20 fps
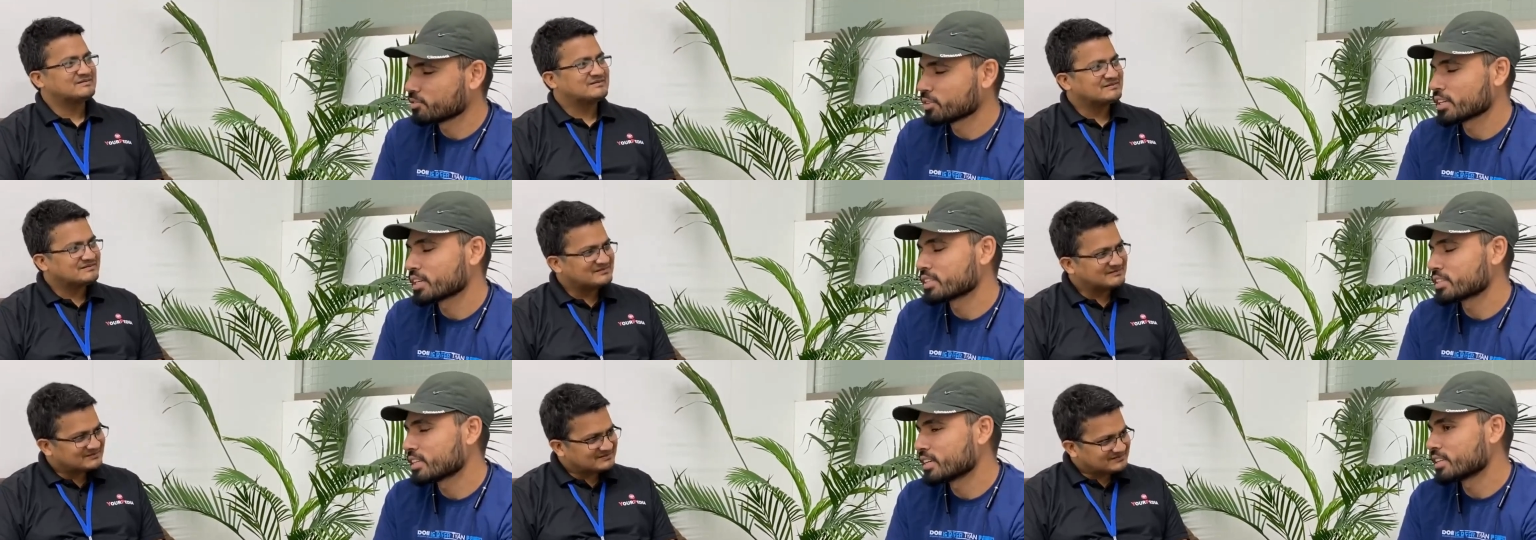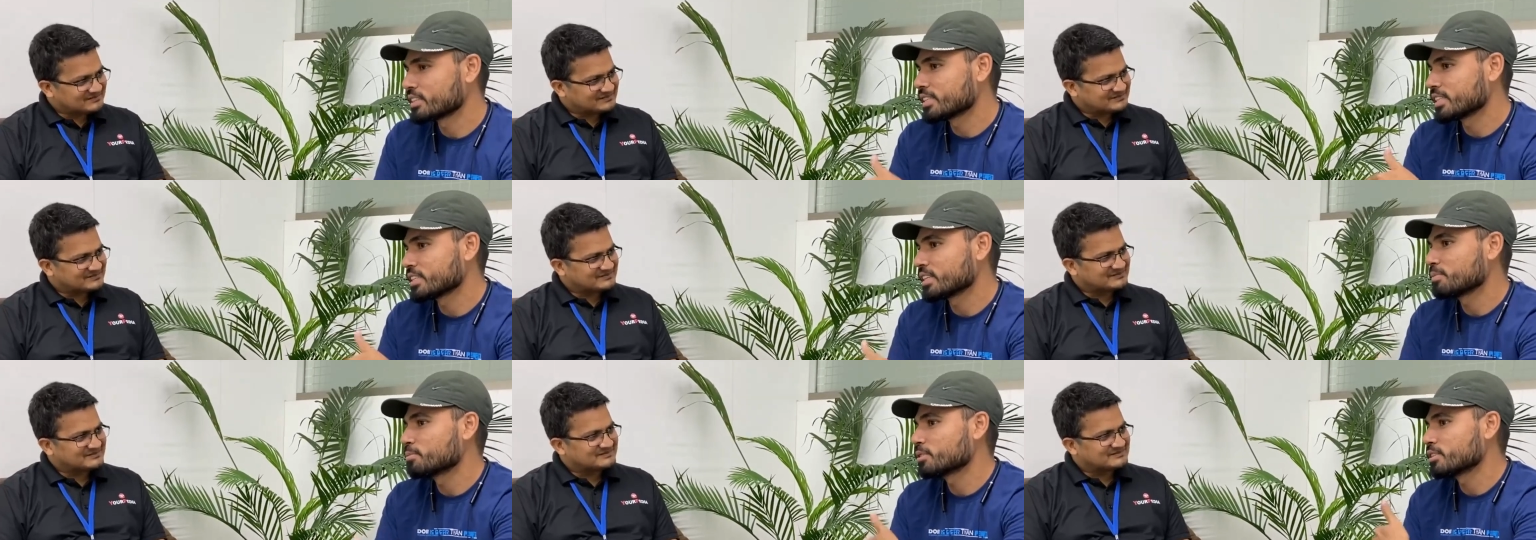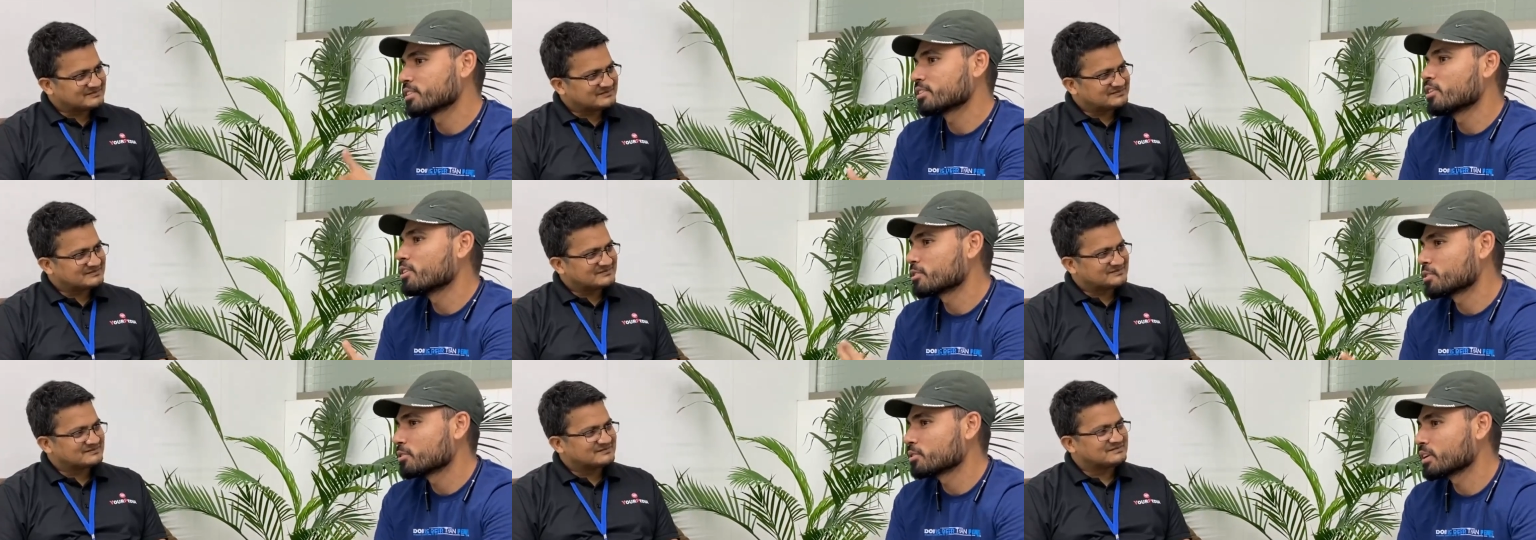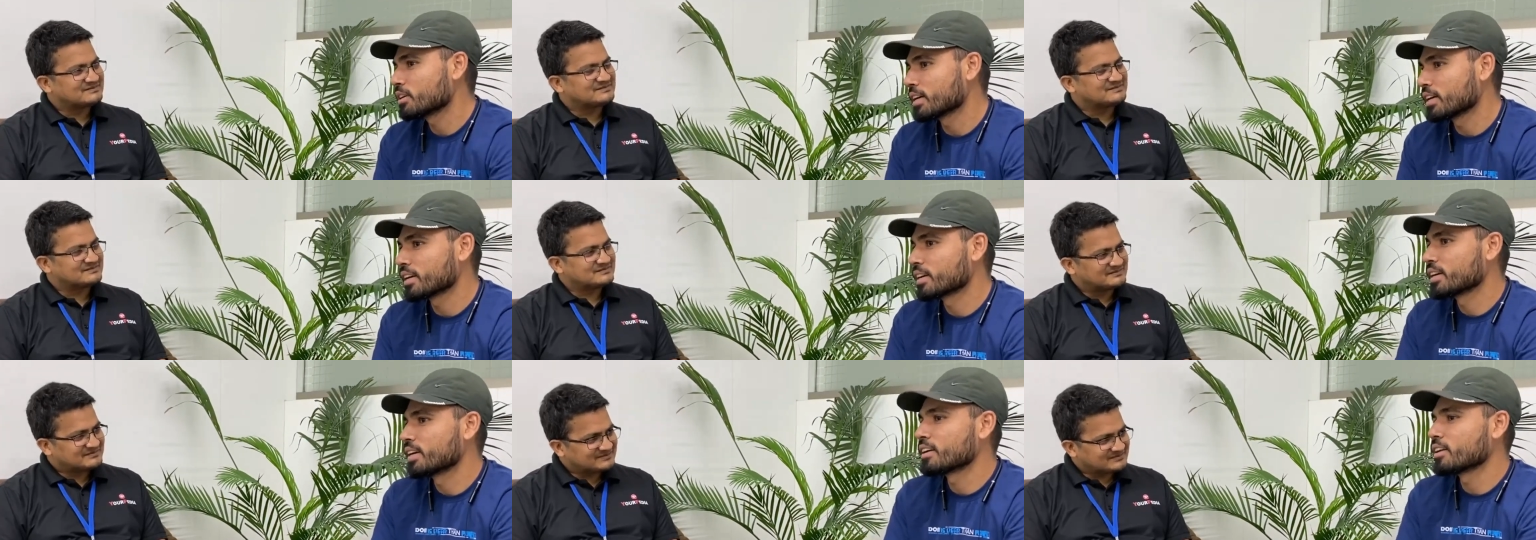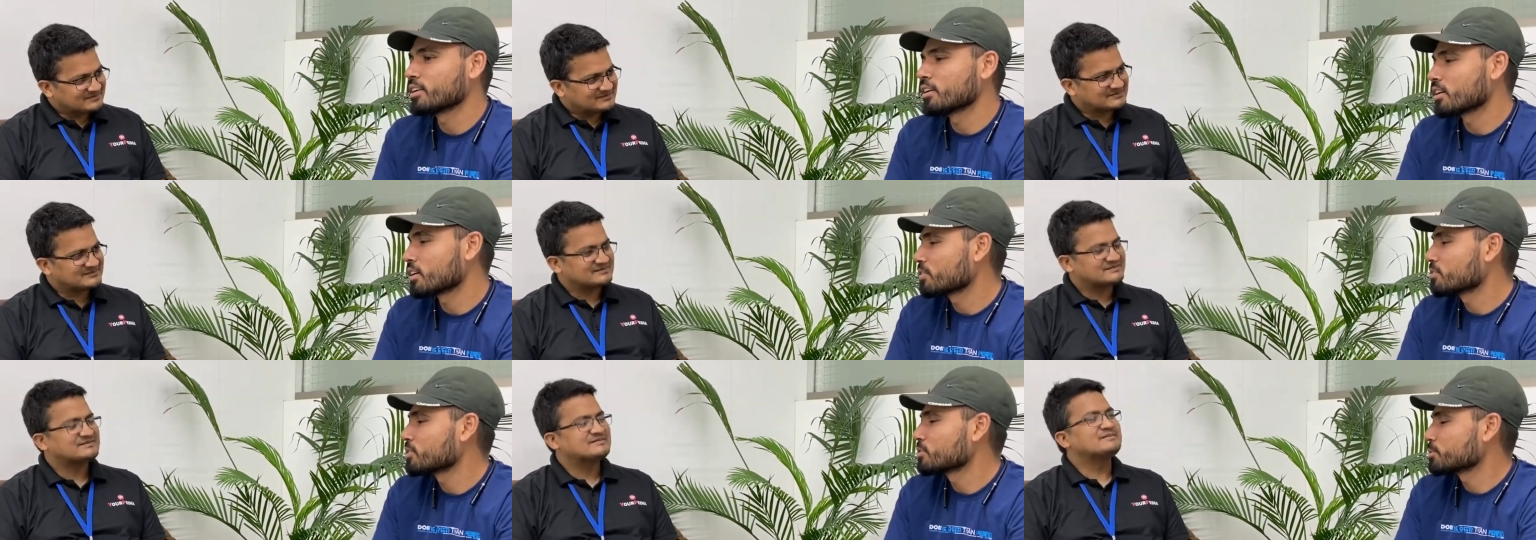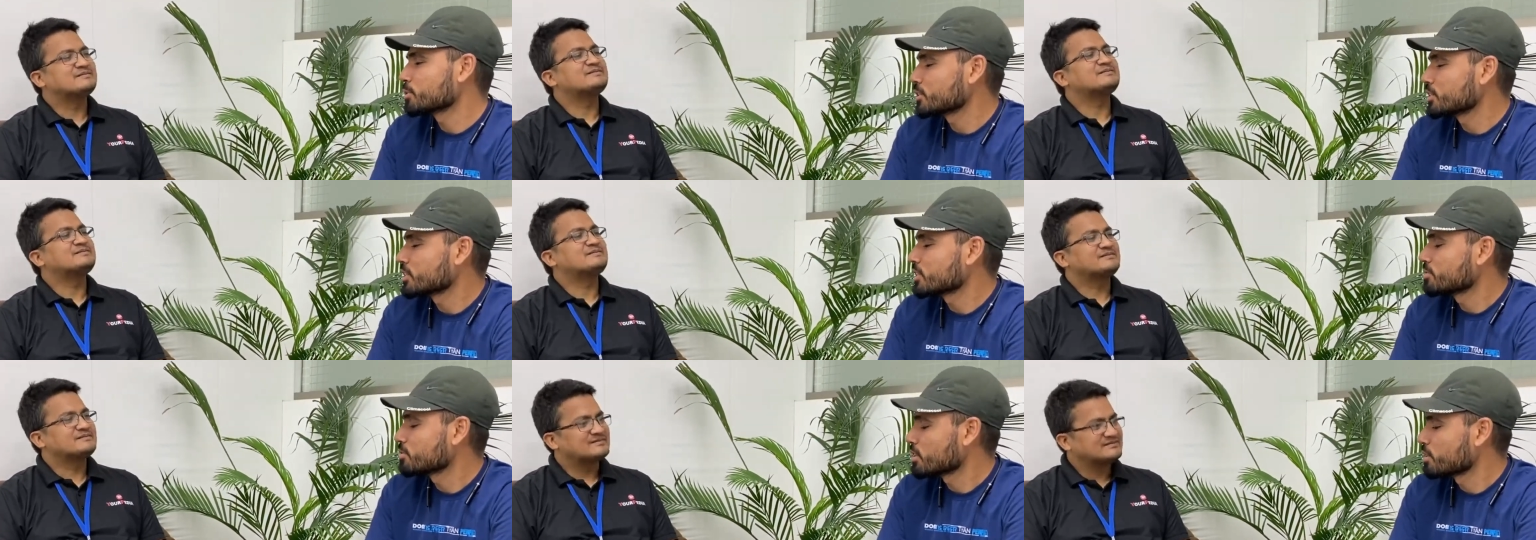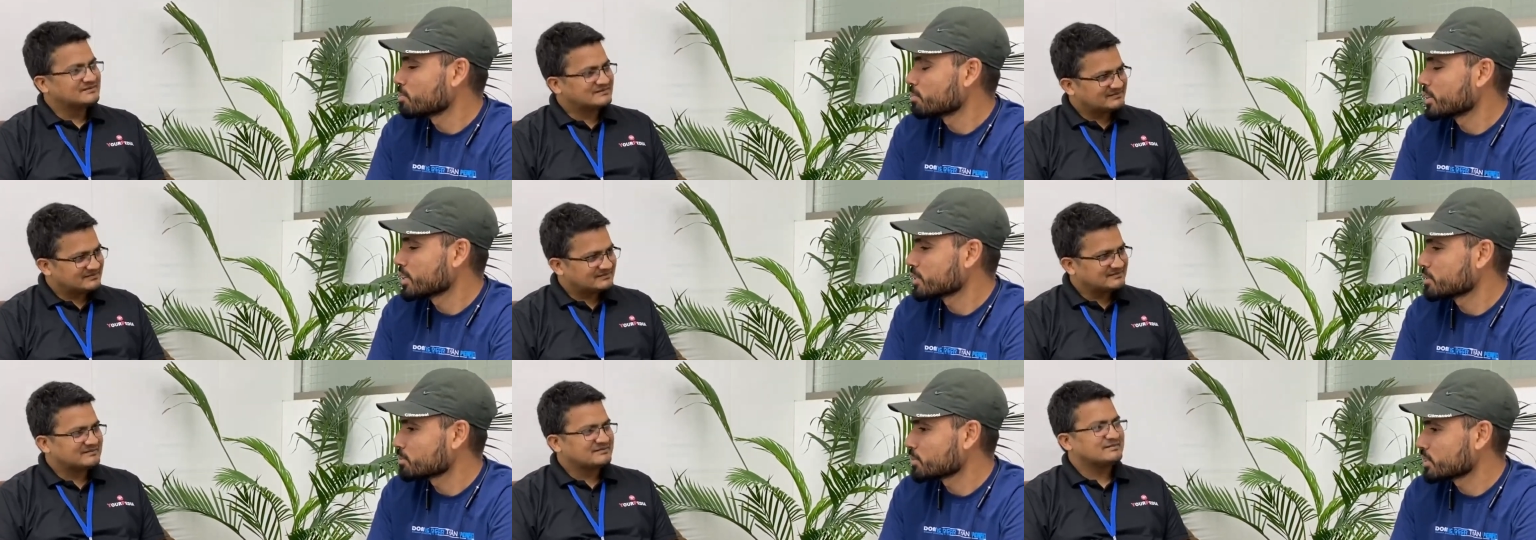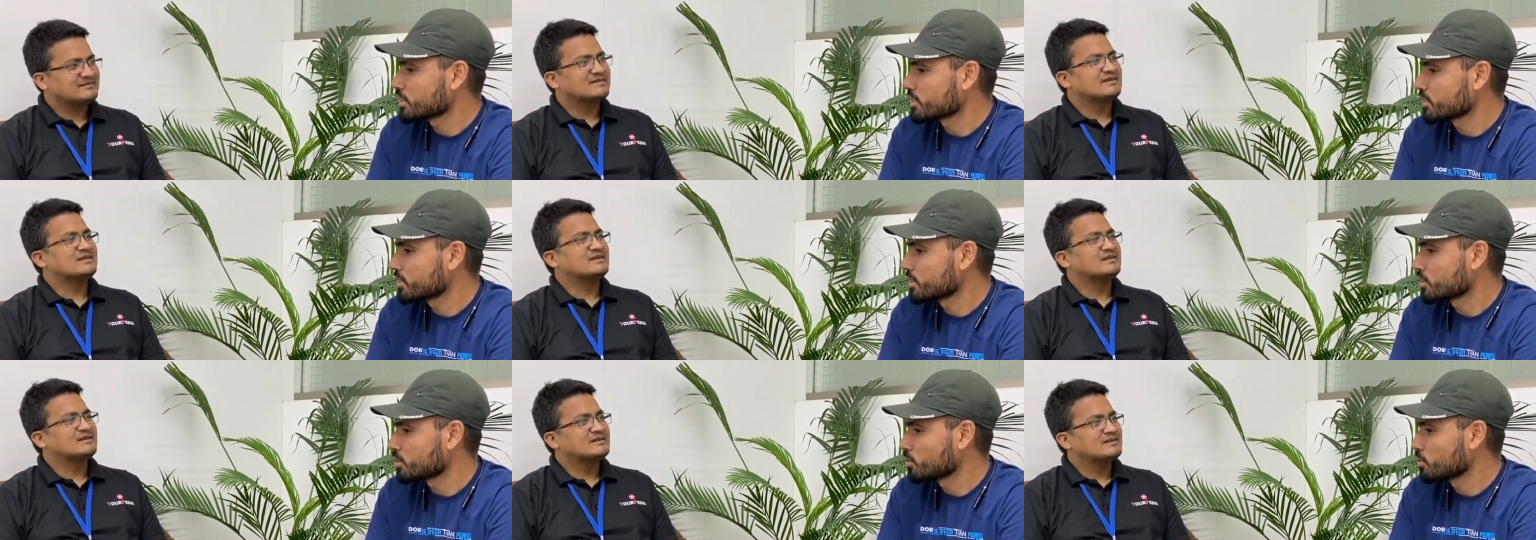Speaker 1: we can say signal processing also get a lot of opportunity for the placements.